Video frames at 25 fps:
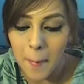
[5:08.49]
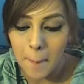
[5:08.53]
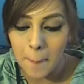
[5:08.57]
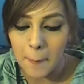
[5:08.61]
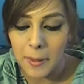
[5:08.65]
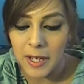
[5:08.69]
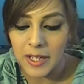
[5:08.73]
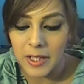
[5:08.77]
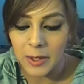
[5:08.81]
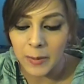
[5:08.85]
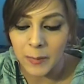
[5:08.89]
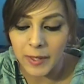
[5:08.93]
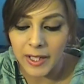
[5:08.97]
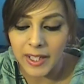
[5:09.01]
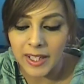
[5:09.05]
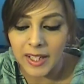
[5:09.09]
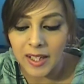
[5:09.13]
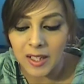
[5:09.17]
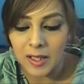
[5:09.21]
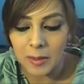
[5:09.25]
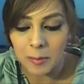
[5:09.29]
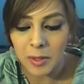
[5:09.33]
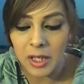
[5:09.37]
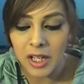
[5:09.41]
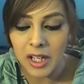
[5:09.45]
But anyway,
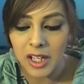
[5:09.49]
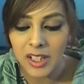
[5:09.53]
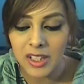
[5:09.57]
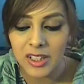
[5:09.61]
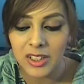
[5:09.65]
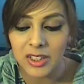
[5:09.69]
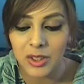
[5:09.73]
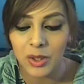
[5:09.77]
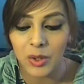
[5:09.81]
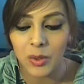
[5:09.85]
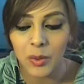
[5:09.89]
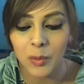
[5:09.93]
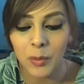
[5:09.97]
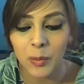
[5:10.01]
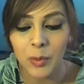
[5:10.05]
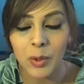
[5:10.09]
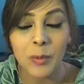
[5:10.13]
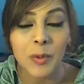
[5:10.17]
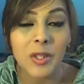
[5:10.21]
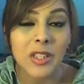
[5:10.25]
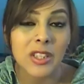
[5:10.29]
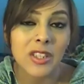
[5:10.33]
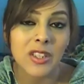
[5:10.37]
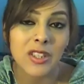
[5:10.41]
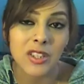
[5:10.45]
so we
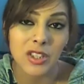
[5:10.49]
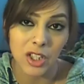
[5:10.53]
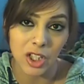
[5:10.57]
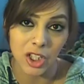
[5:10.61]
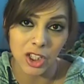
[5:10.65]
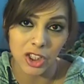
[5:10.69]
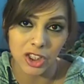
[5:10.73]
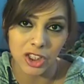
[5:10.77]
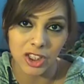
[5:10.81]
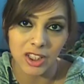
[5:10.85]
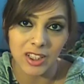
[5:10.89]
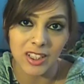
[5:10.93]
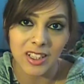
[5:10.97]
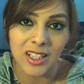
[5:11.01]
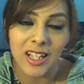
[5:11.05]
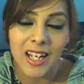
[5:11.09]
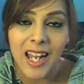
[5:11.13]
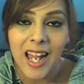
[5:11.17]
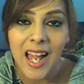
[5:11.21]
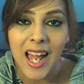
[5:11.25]
went to the doctor